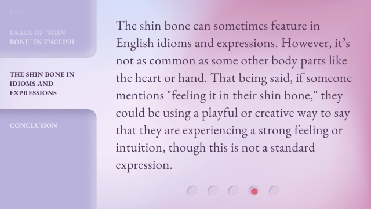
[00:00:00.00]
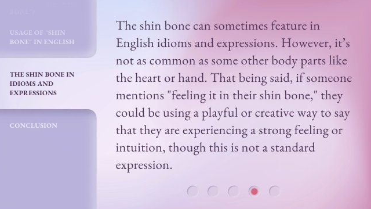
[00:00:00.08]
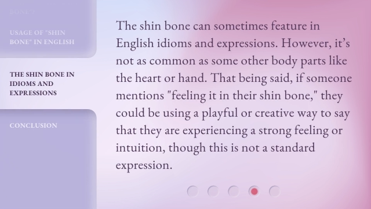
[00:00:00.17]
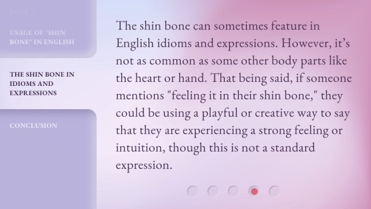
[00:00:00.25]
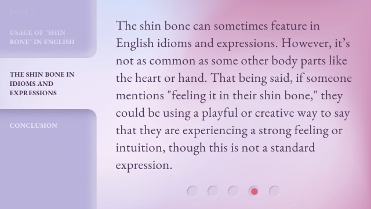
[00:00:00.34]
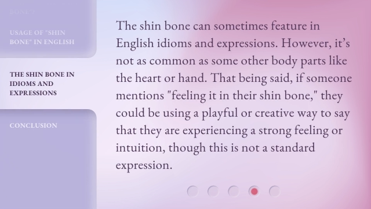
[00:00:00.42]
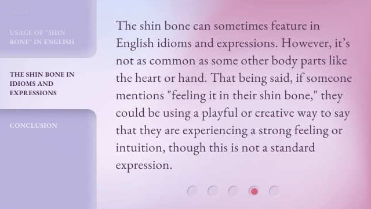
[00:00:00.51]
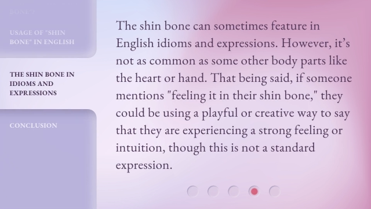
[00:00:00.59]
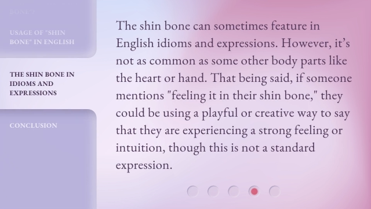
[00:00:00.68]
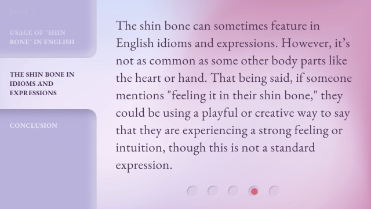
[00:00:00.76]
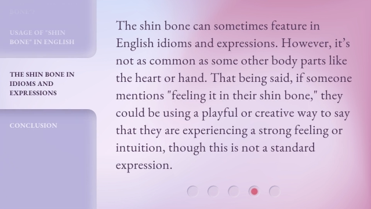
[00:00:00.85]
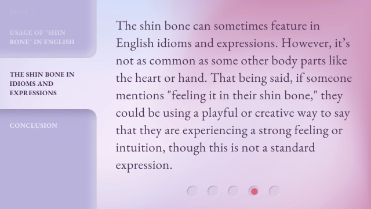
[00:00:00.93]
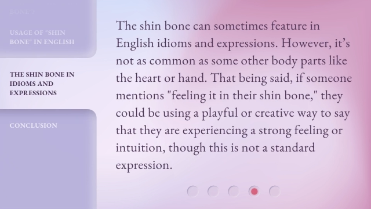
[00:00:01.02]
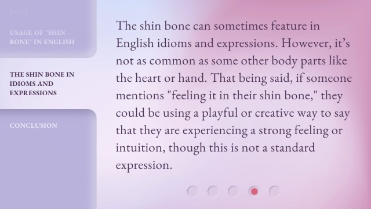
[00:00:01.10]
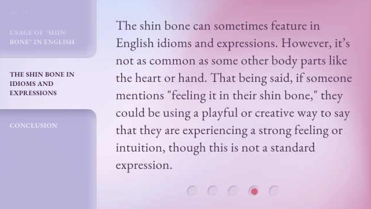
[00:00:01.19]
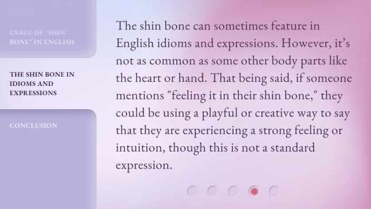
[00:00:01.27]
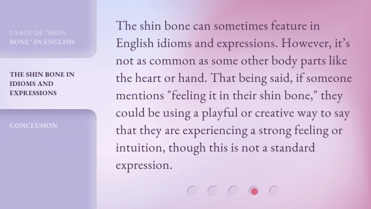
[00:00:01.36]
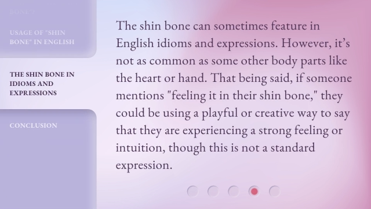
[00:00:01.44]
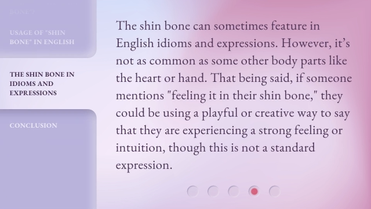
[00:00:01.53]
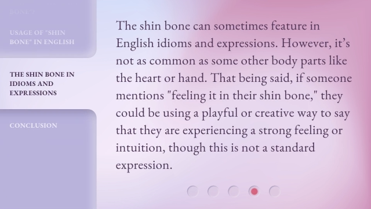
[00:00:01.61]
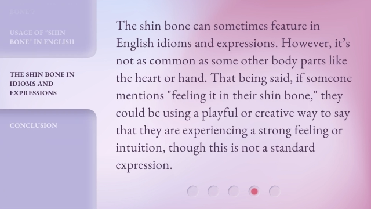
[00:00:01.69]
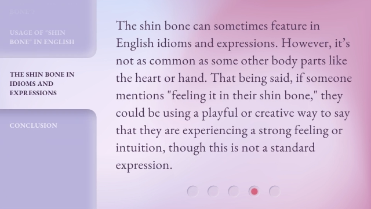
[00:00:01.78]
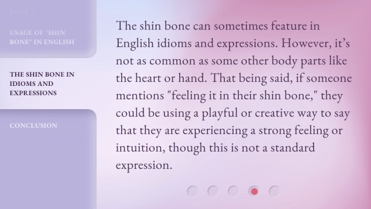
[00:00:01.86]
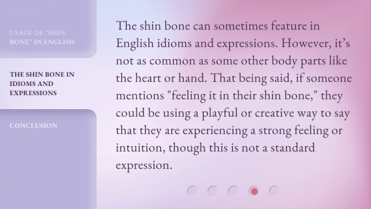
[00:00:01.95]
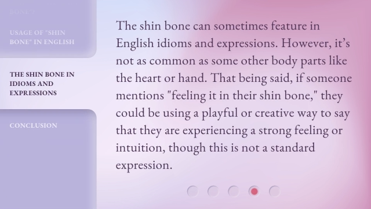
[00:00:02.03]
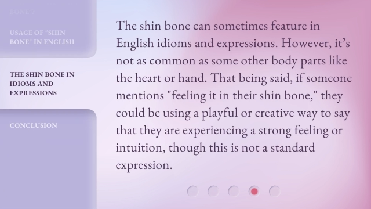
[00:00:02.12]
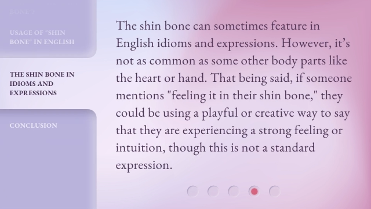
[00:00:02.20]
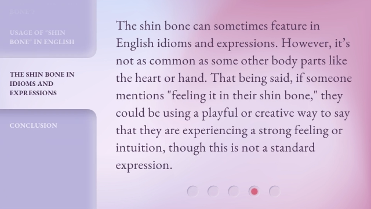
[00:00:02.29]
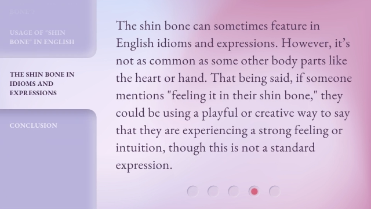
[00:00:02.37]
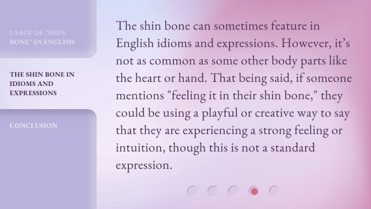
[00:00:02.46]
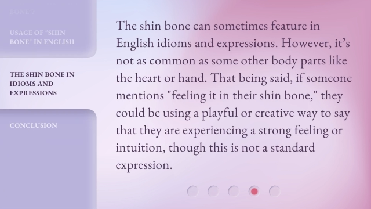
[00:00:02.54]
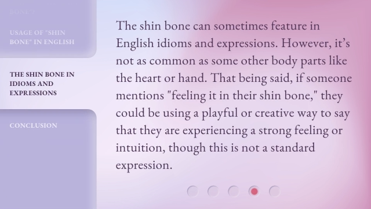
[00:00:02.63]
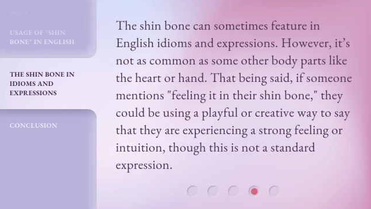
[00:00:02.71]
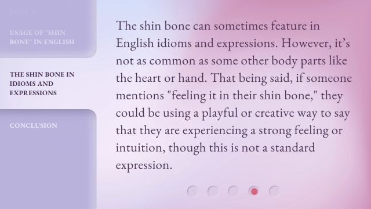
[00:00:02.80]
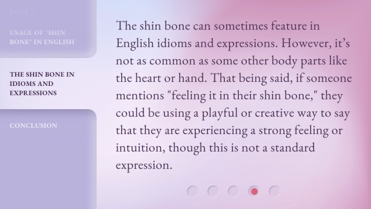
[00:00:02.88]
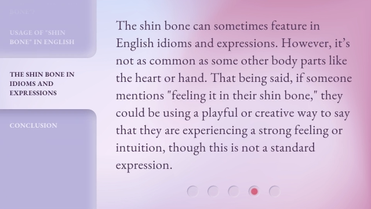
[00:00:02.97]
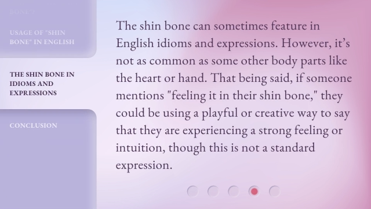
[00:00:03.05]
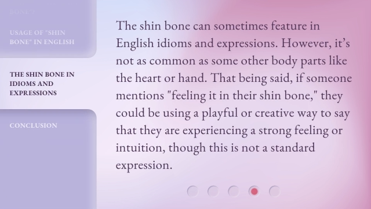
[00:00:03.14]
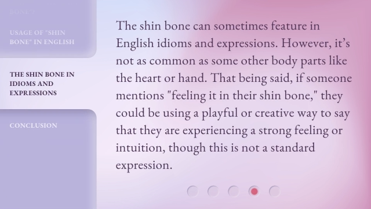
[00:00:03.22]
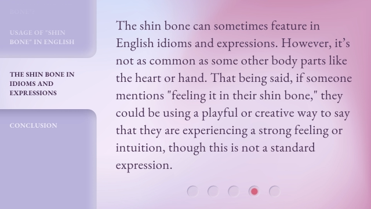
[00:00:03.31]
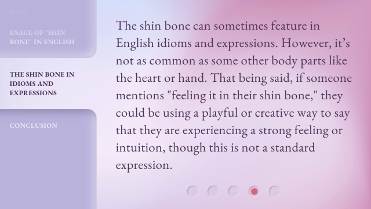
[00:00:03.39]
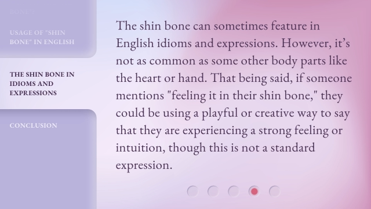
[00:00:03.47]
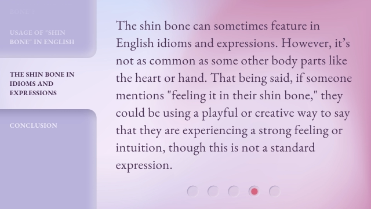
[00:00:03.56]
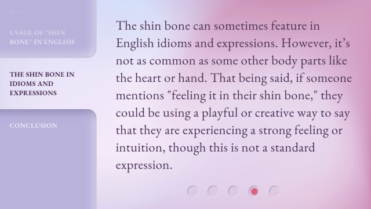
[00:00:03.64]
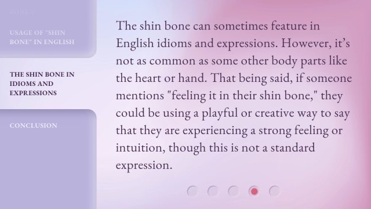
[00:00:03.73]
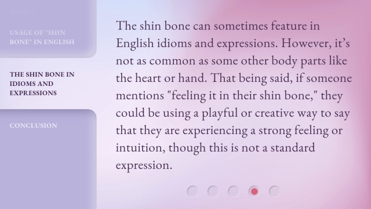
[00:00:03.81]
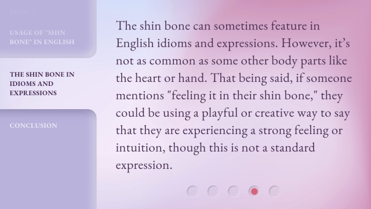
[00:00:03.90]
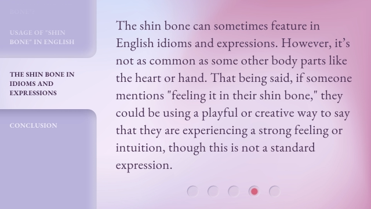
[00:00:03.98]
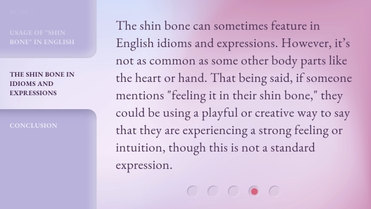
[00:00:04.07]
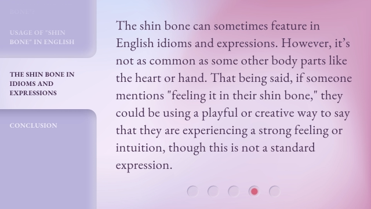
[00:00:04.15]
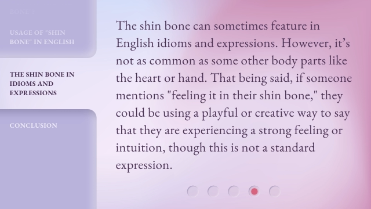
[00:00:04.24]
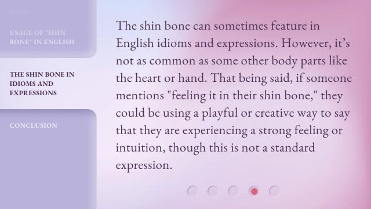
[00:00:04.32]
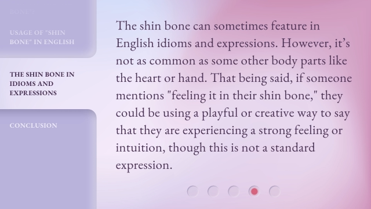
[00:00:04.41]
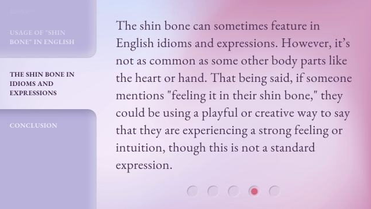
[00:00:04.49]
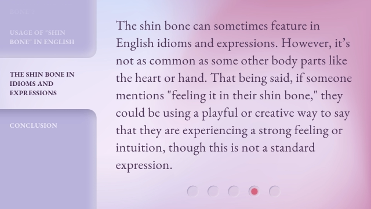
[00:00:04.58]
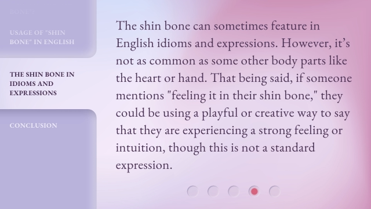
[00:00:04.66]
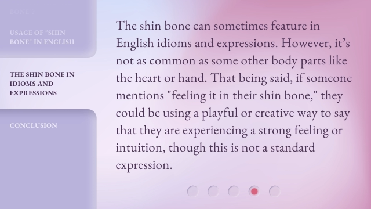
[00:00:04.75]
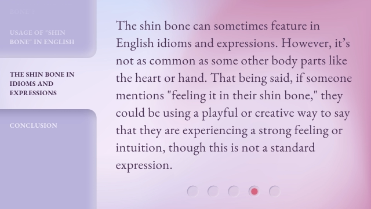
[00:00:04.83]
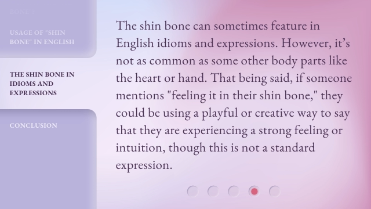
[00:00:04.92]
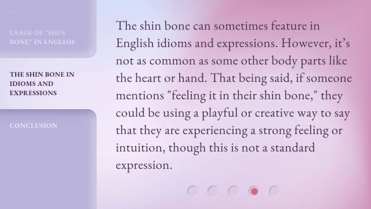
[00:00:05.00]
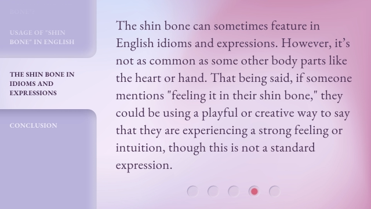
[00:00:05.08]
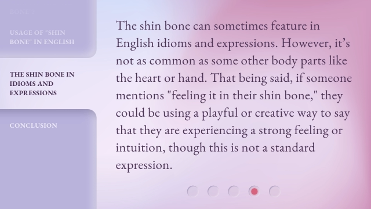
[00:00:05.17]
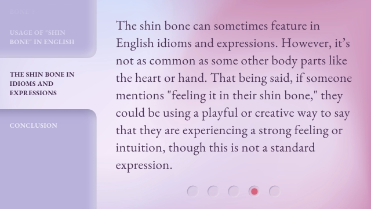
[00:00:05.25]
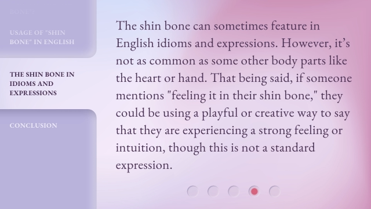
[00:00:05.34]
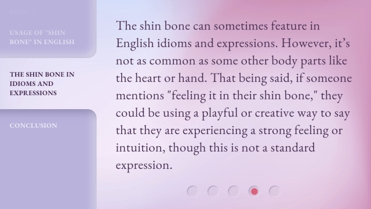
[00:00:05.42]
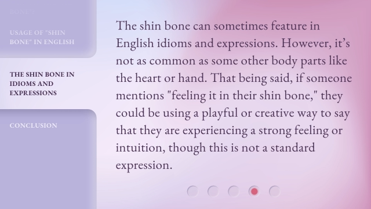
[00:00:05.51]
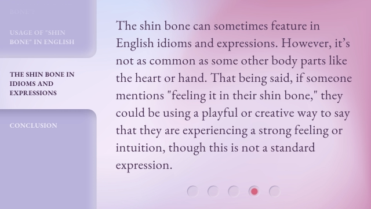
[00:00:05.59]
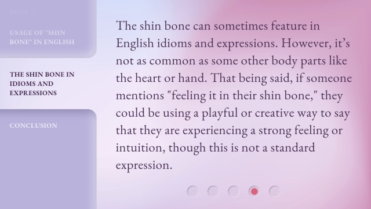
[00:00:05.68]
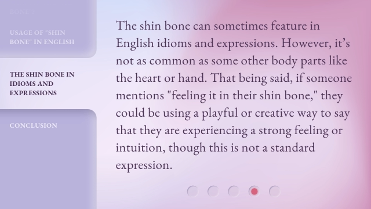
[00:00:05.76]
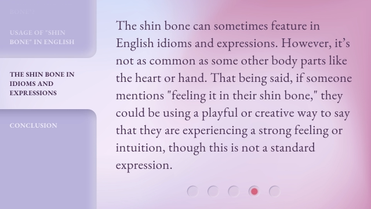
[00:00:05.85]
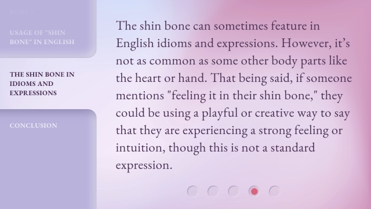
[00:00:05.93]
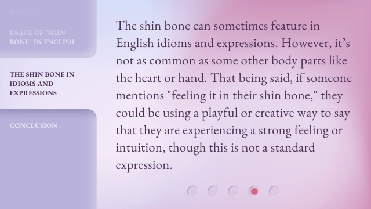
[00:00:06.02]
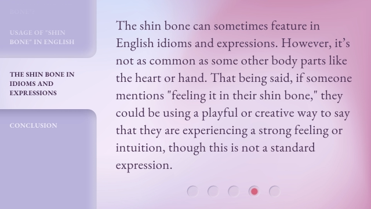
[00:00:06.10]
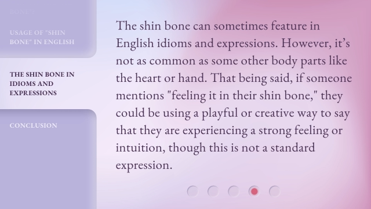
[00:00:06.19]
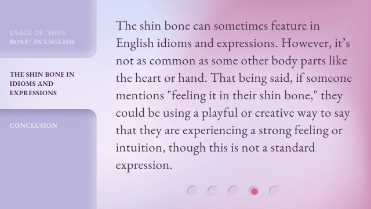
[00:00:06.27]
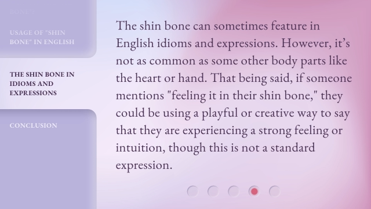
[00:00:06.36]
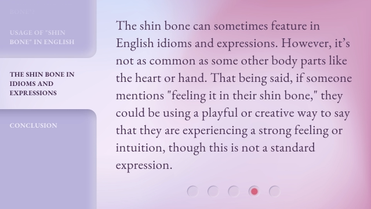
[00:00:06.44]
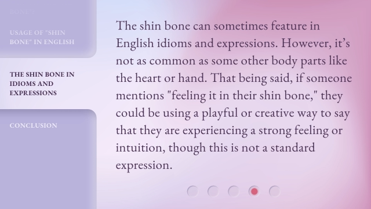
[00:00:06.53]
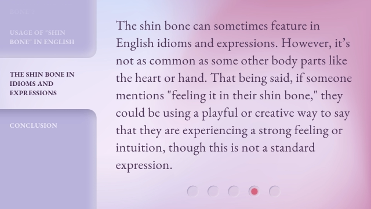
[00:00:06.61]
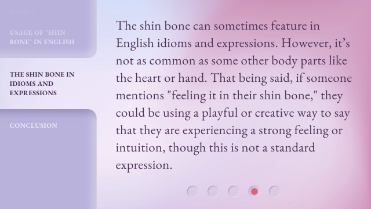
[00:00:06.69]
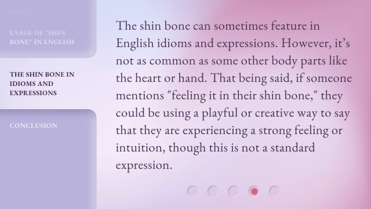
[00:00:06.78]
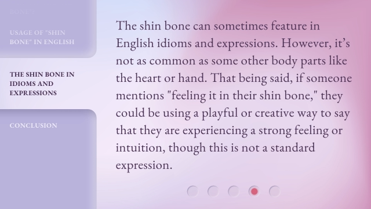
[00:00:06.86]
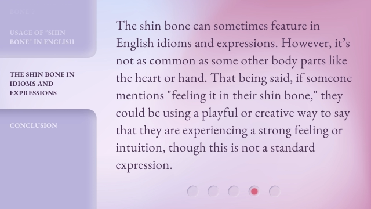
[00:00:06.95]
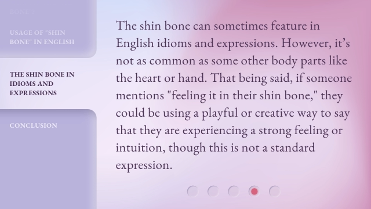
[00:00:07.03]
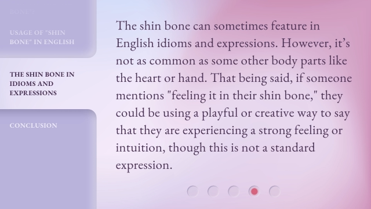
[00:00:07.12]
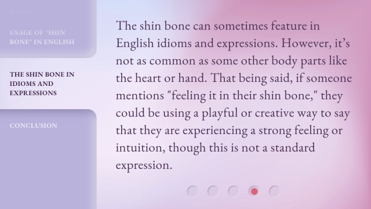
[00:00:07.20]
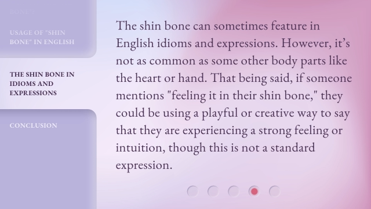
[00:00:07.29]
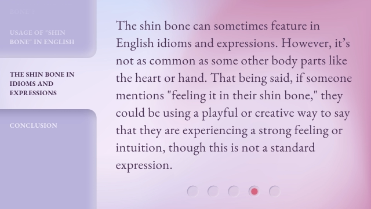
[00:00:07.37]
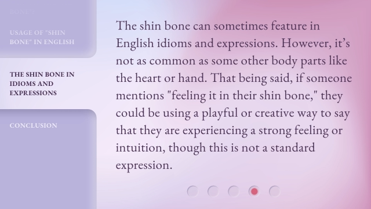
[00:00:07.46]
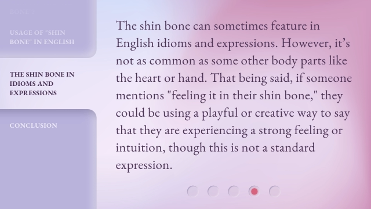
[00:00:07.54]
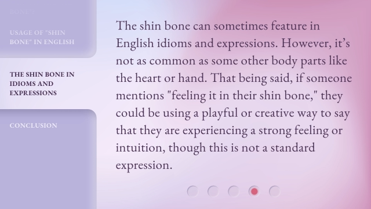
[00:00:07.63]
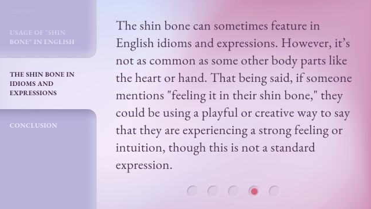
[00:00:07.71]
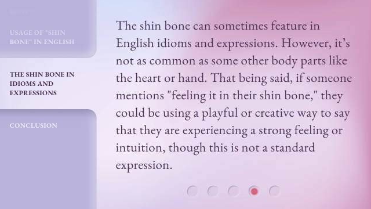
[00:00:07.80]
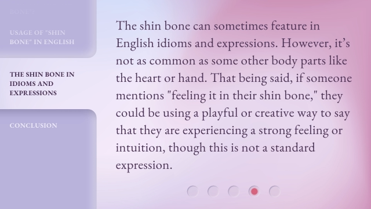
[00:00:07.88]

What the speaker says: (no speaker visible)